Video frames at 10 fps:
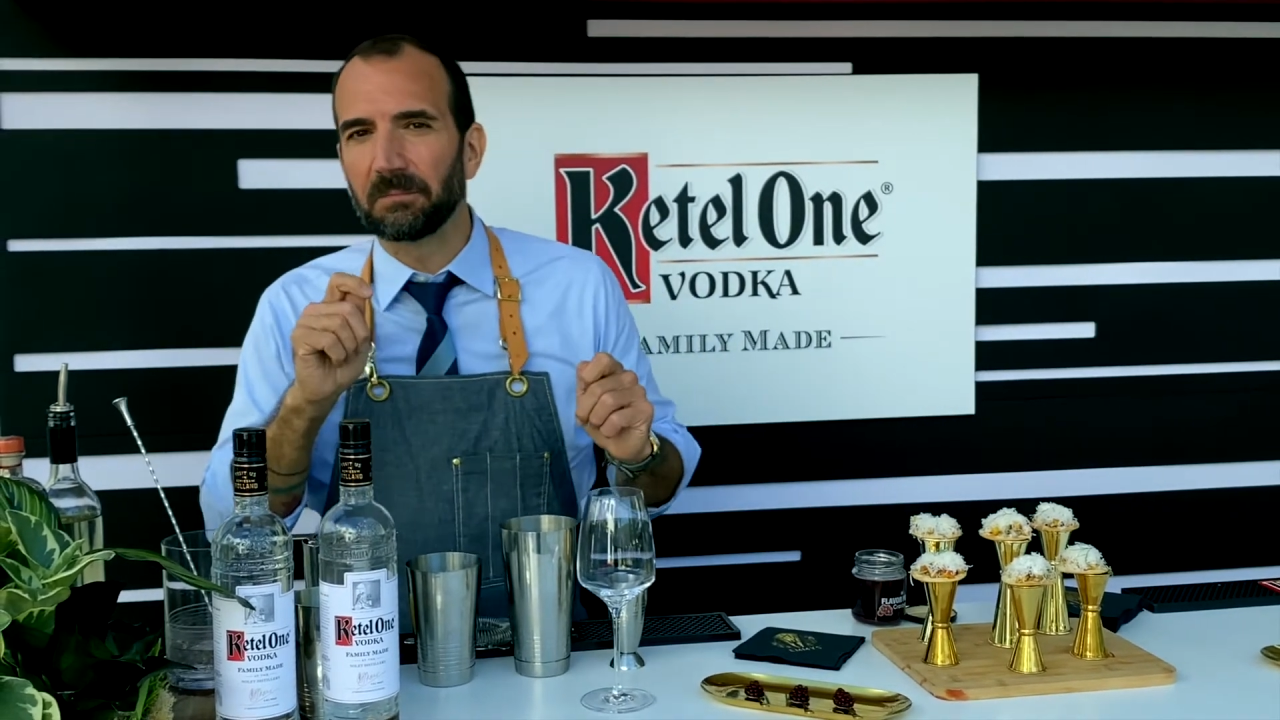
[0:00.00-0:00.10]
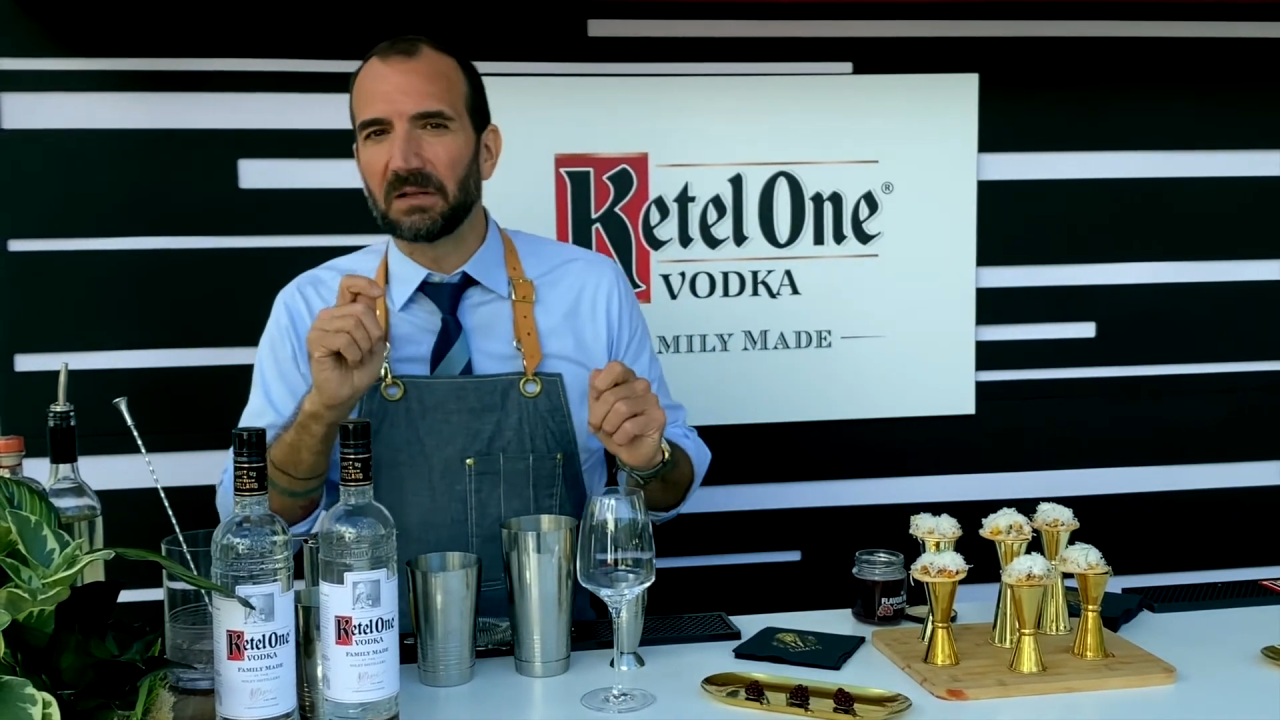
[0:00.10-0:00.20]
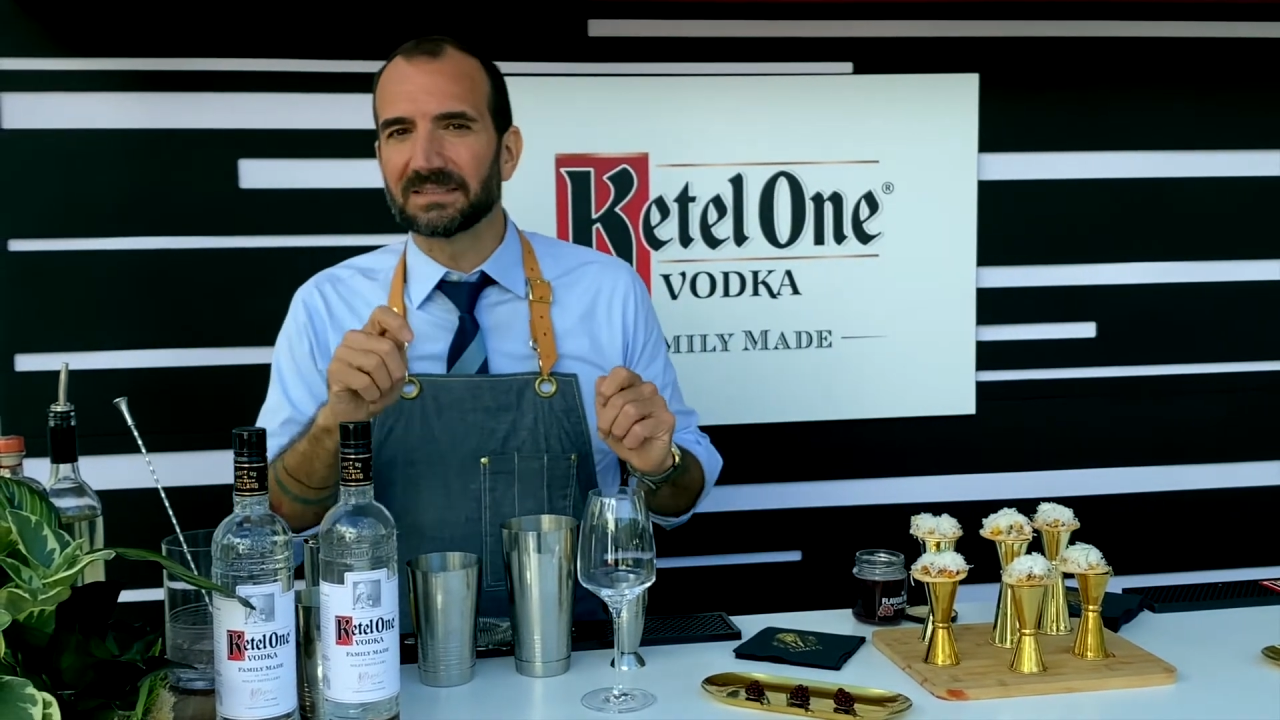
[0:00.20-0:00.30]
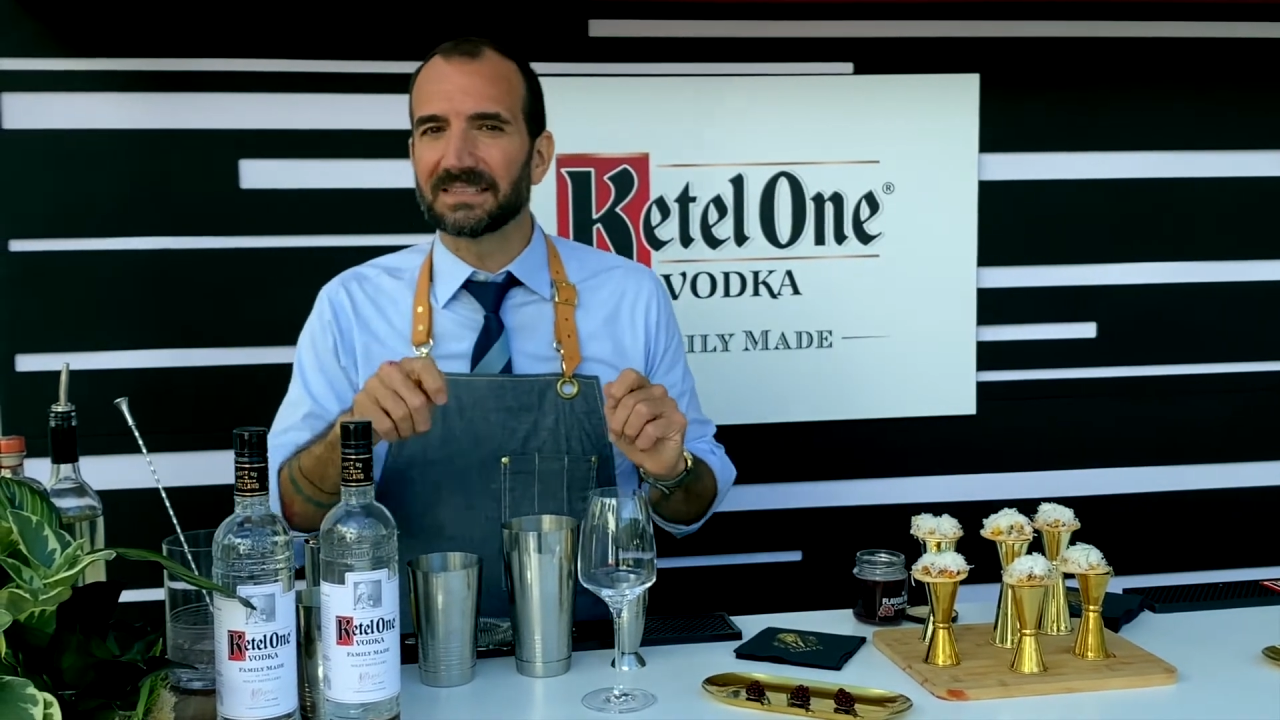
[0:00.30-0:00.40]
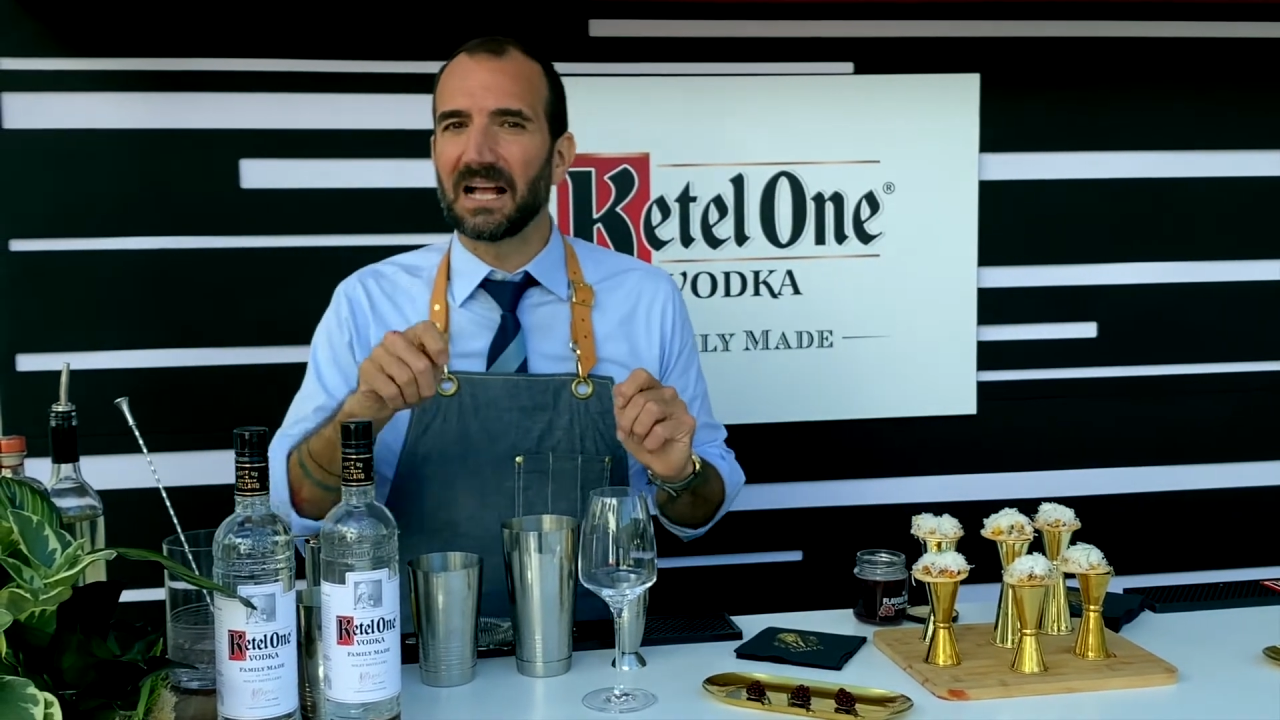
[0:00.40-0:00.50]

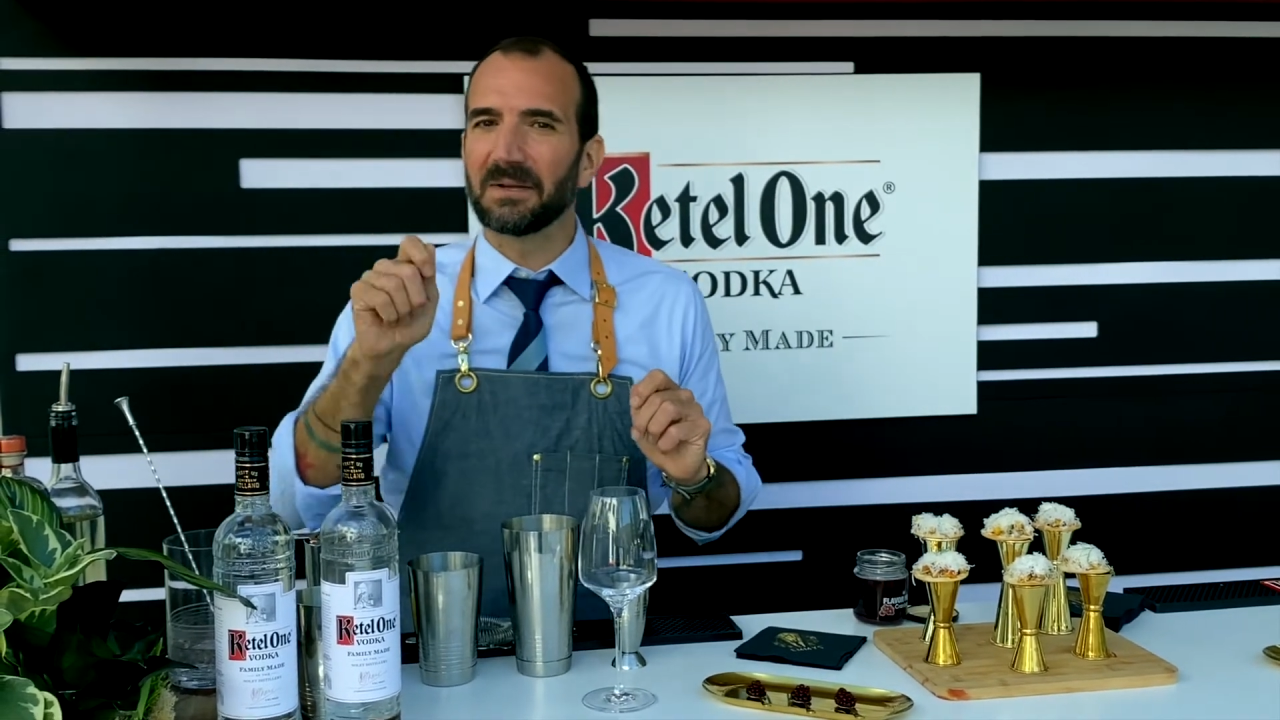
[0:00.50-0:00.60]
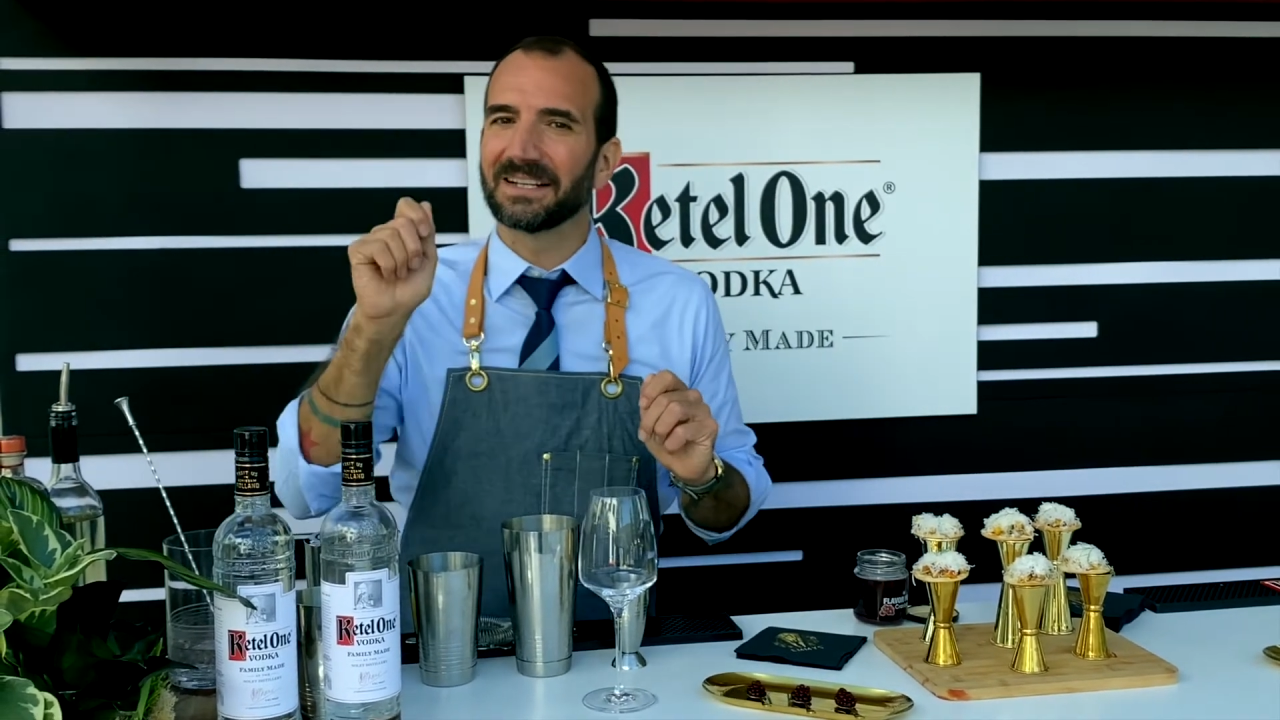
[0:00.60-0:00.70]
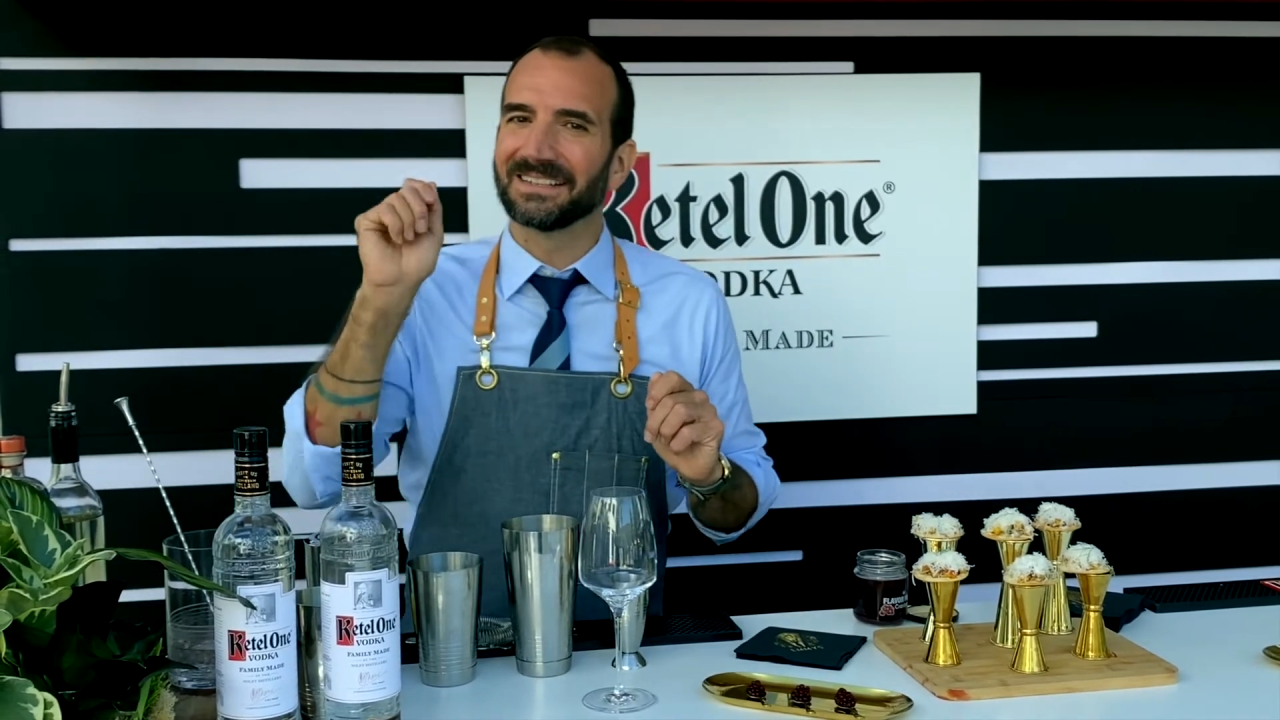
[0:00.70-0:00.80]
balsamic,